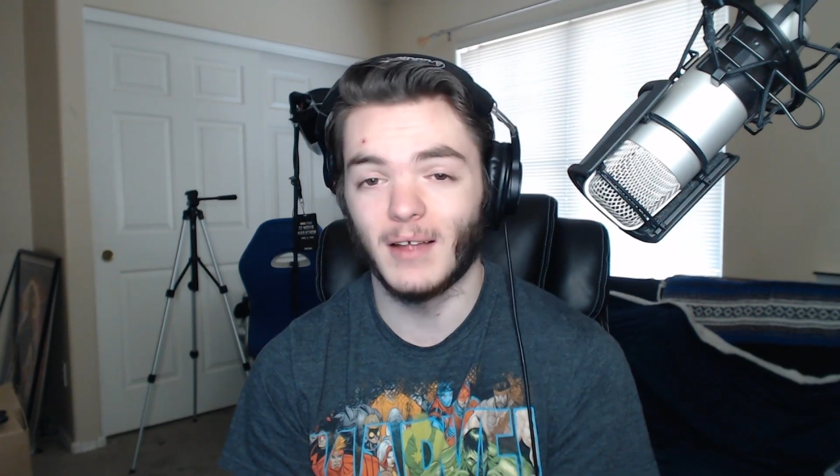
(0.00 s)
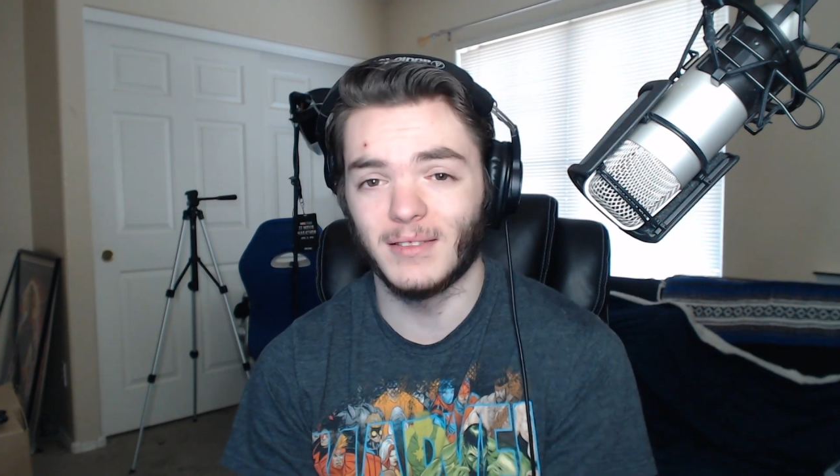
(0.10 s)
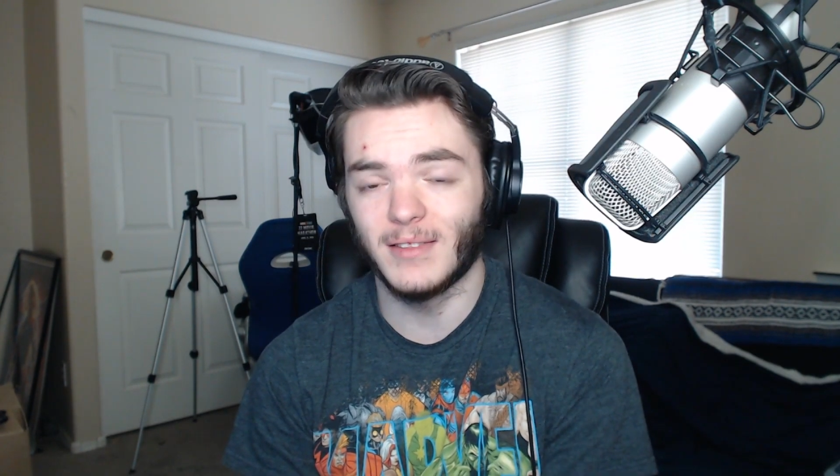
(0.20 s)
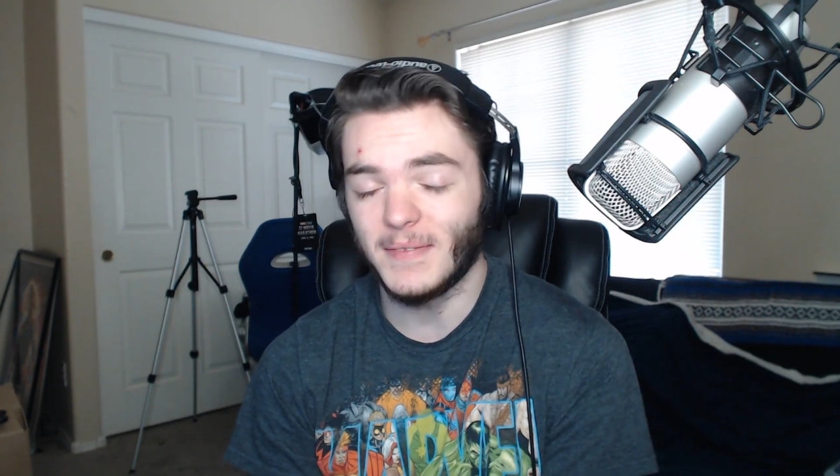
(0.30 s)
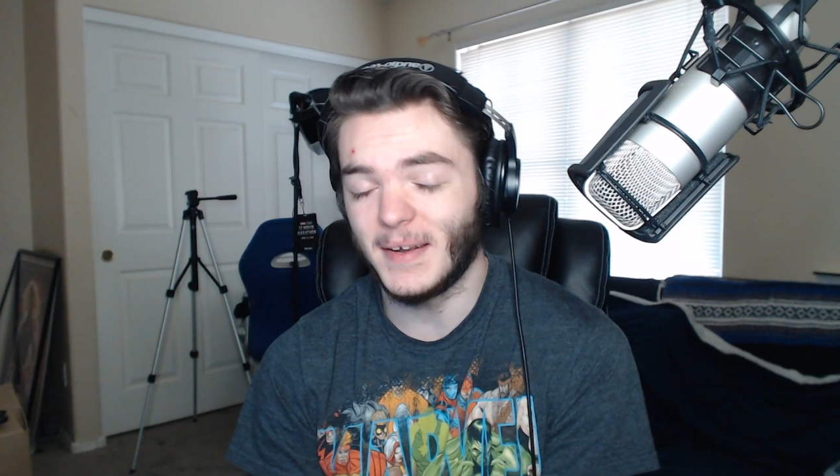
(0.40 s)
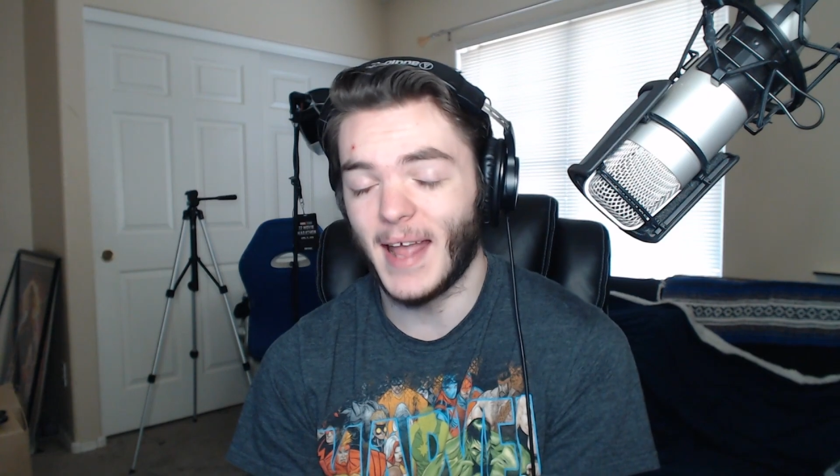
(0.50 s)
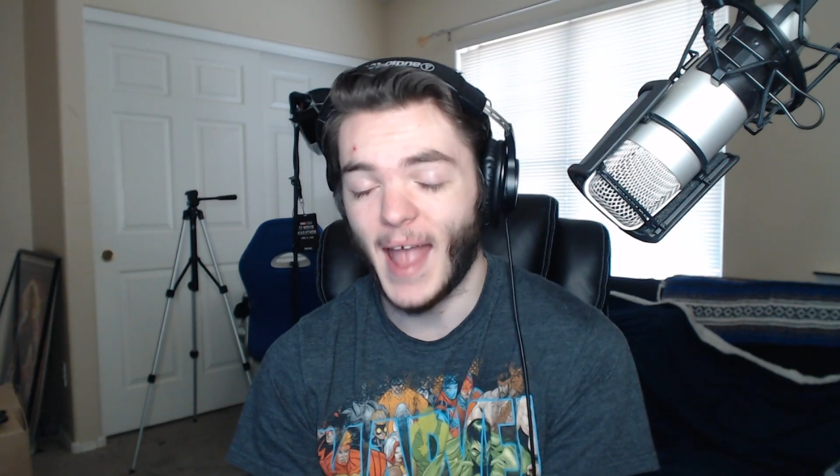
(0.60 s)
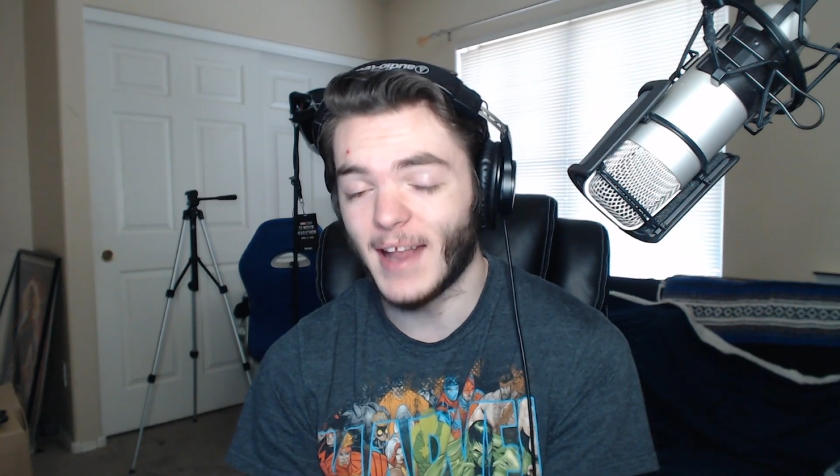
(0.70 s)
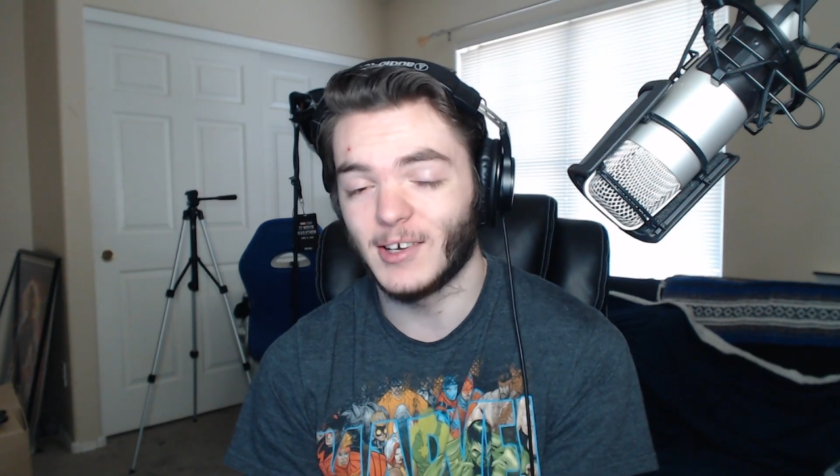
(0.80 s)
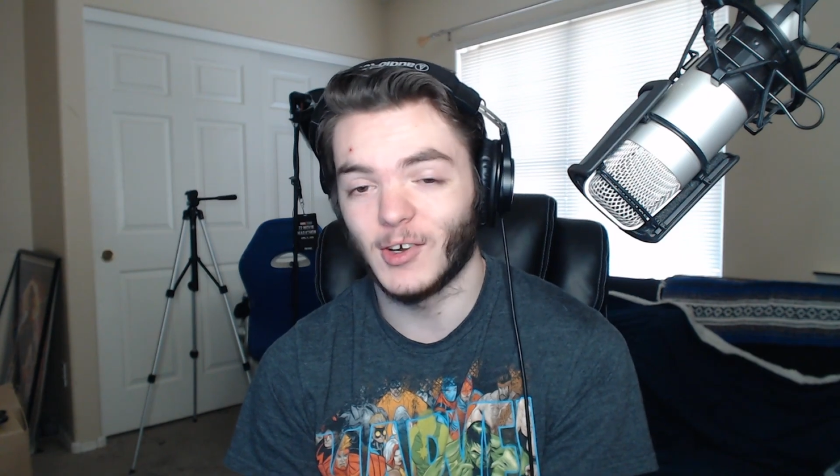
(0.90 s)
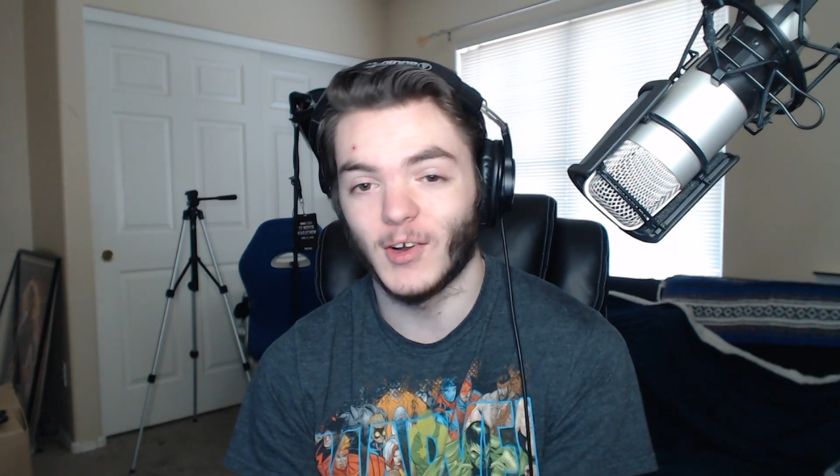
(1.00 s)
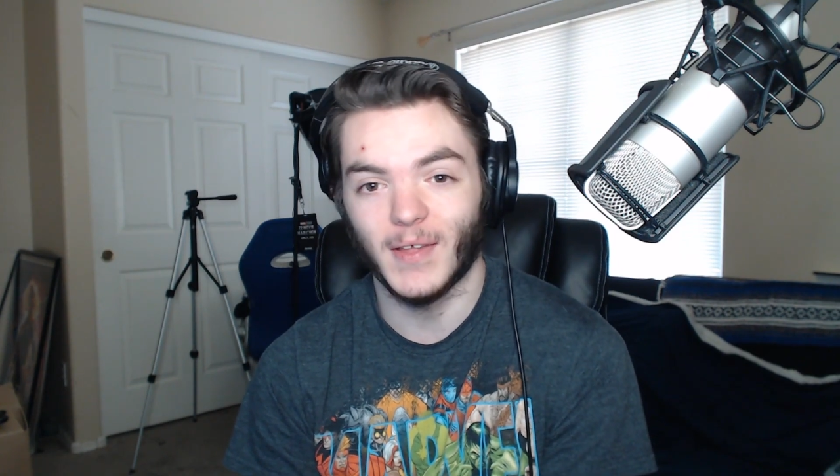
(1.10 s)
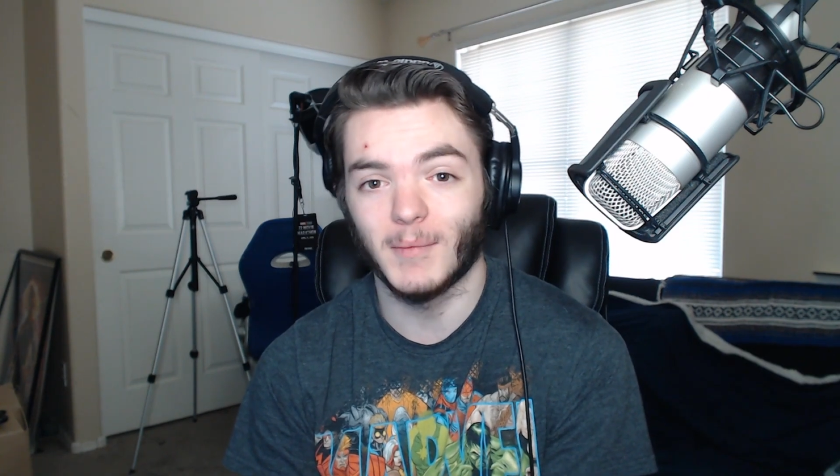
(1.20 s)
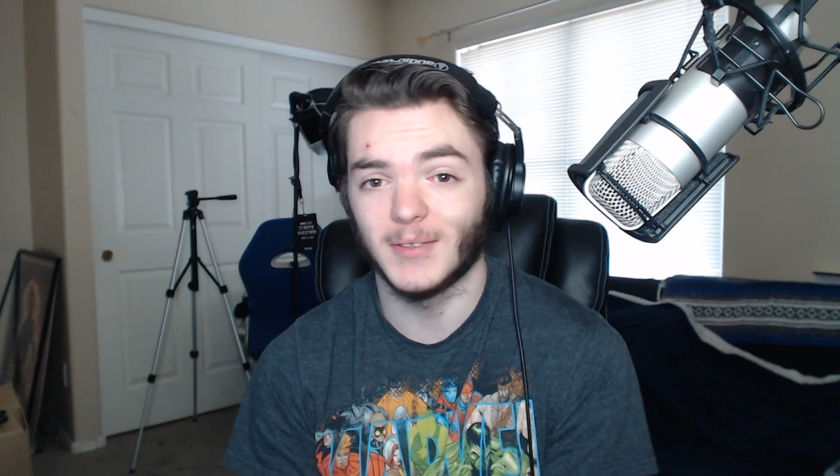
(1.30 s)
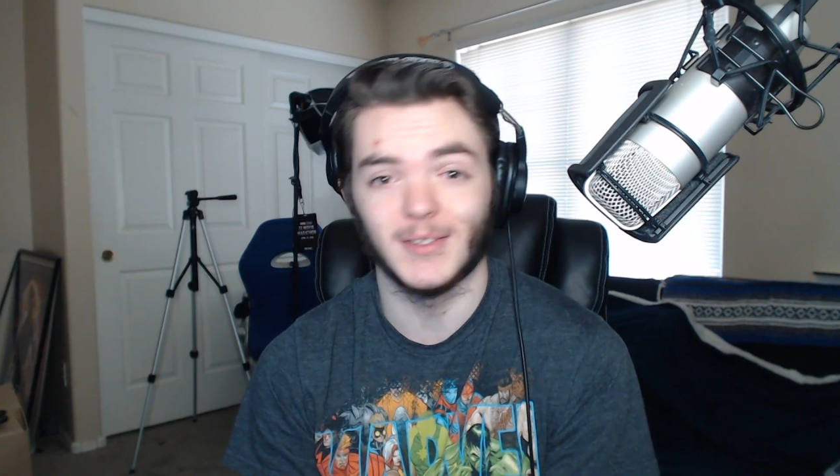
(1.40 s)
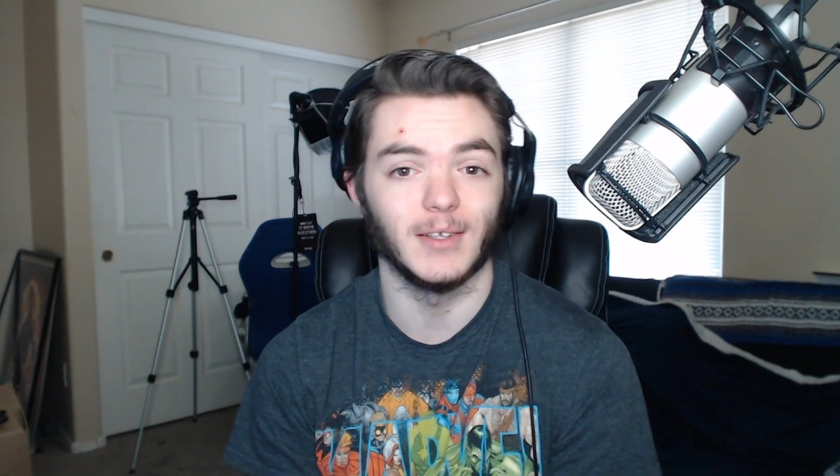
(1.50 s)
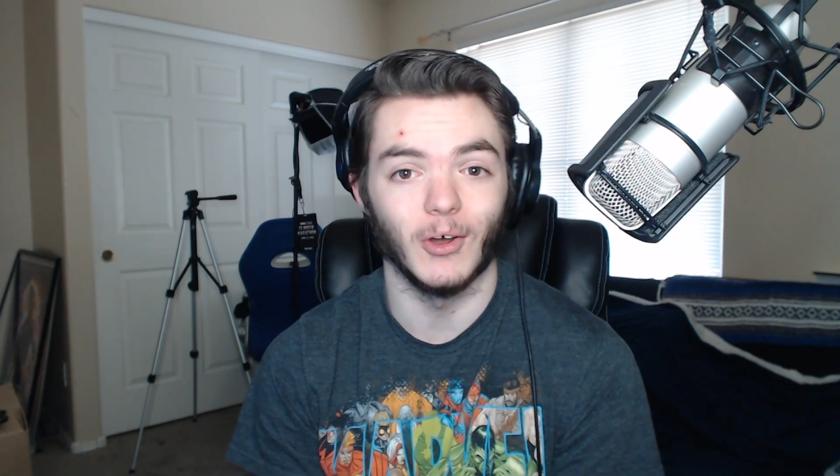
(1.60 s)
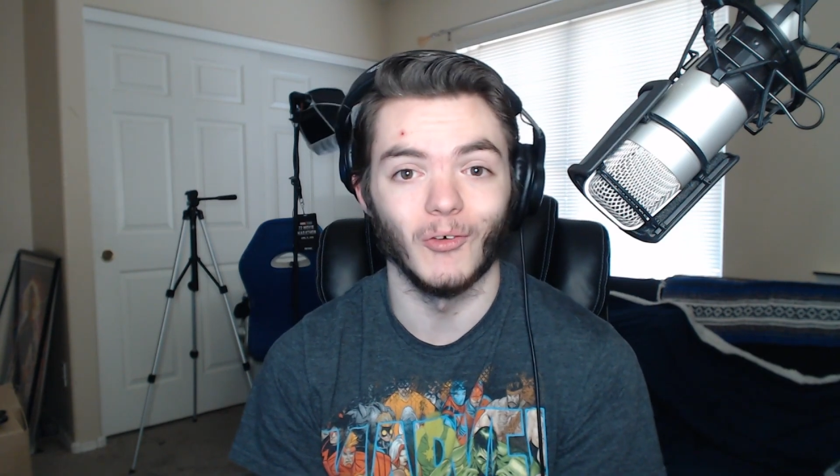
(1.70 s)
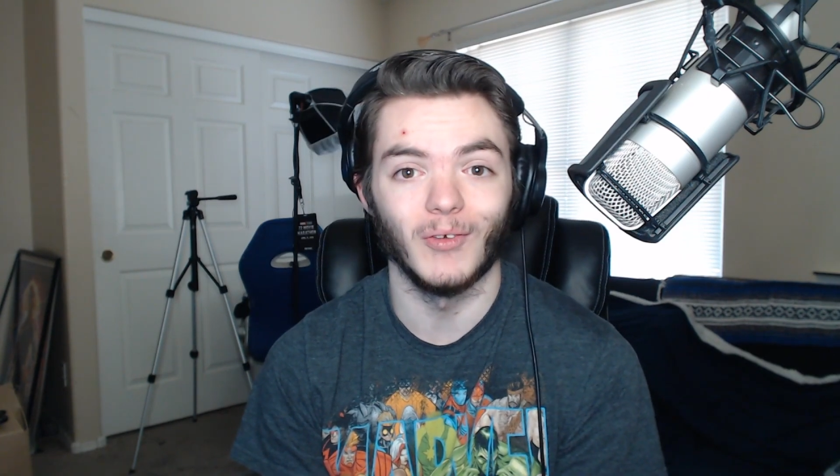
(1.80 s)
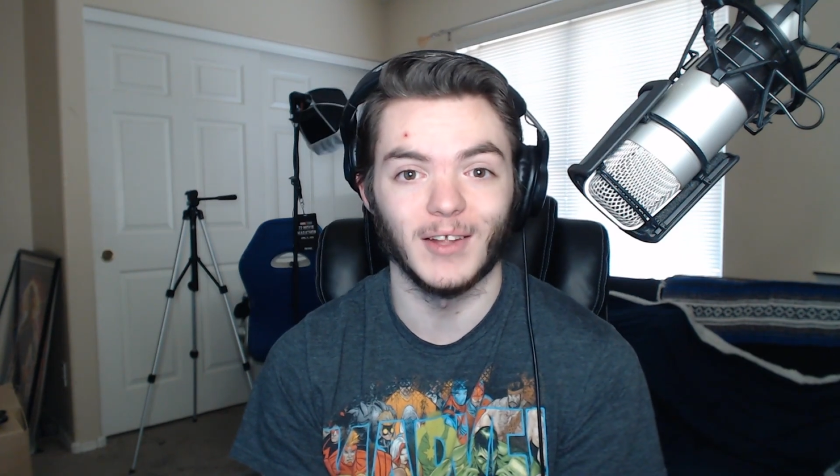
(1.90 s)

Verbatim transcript: I, not that I hate it or anything because I don't.